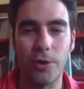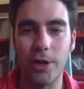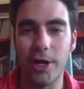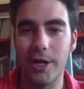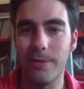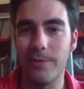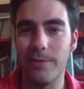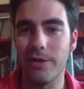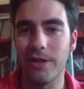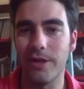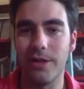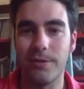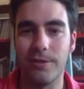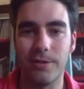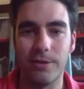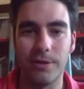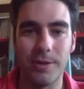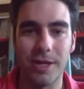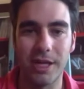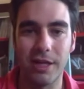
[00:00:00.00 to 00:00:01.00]
grapes and
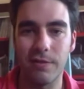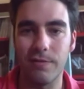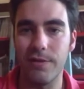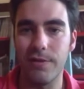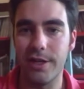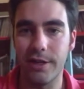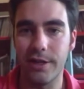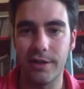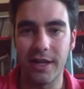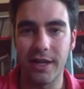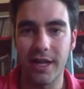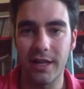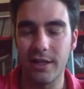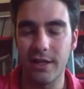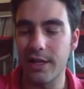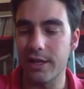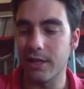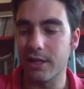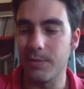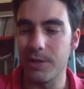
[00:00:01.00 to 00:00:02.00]
the best vineyards that I
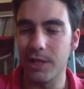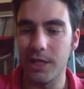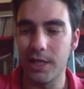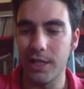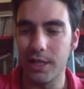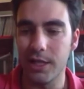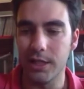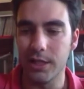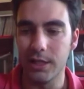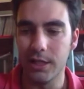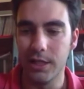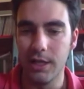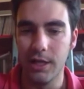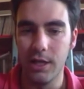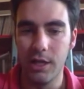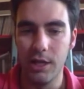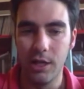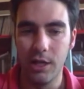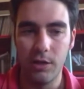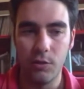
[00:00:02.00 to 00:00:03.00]
did at the beginning,
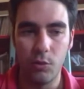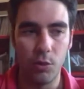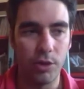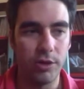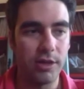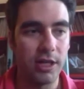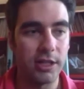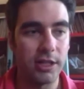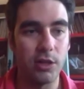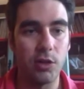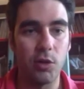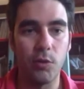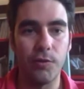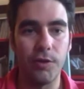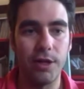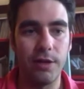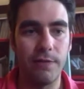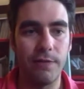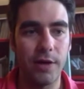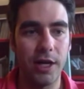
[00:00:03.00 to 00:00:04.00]
we started to
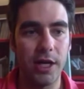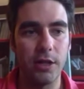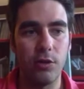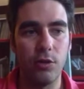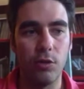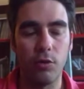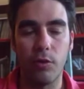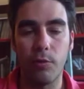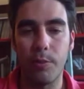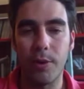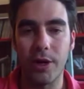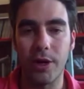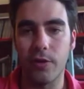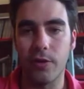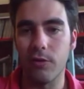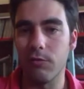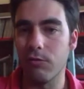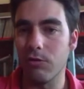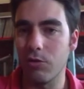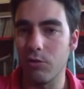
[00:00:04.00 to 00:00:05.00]
vinify those
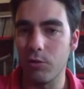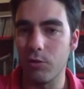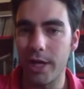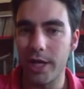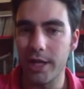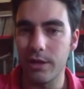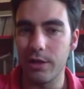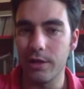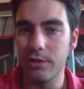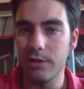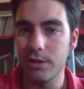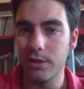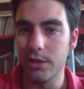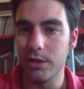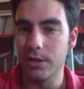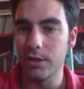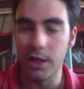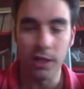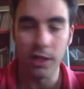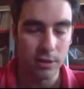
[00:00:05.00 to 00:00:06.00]
parcels together
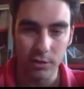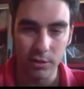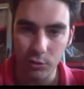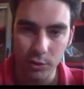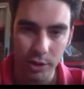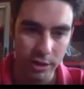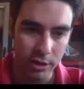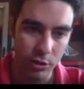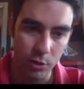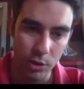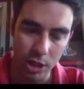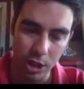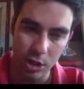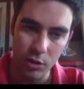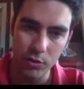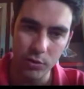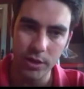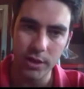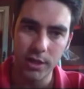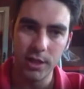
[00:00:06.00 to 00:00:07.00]
or
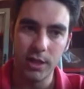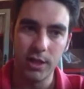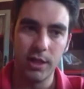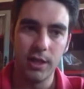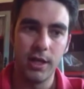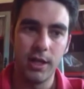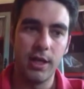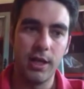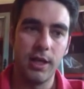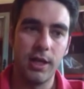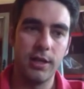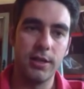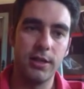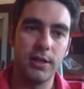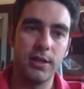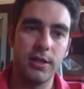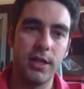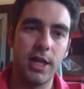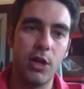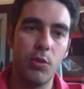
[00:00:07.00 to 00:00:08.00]
alone,
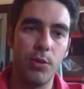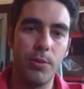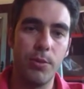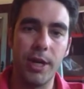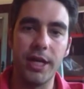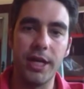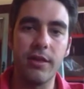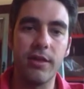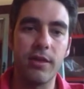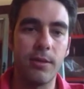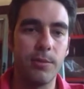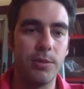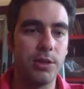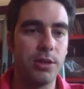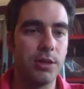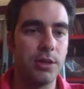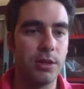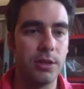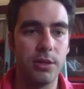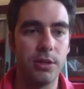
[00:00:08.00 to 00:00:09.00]
and we make some
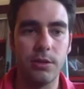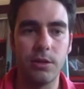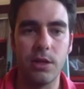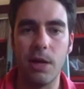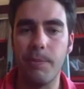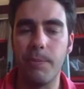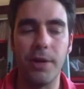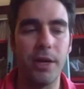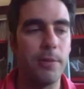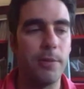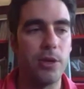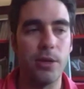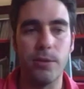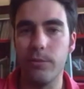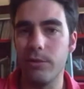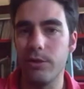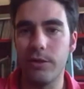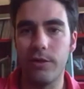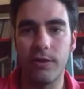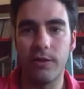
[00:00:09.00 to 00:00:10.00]
a
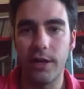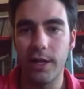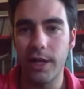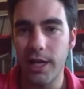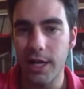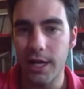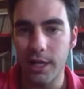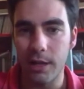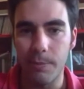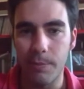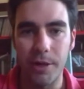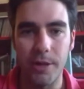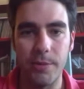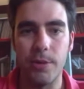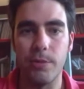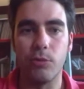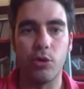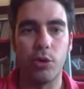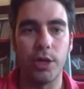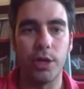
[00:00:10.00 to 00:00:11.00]
premium Syrah, a
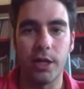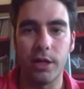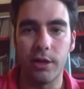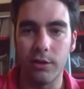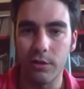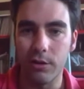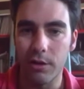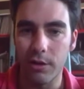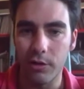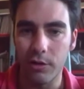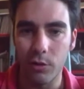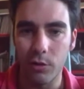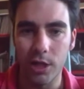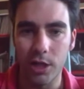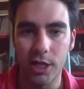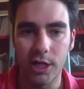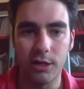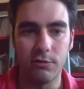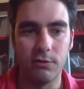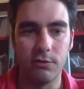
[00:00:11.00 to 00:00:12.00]
premium Touriga
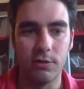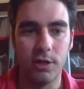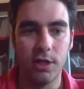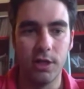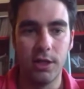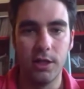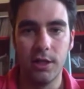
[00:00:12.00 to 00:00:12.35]
Nacional.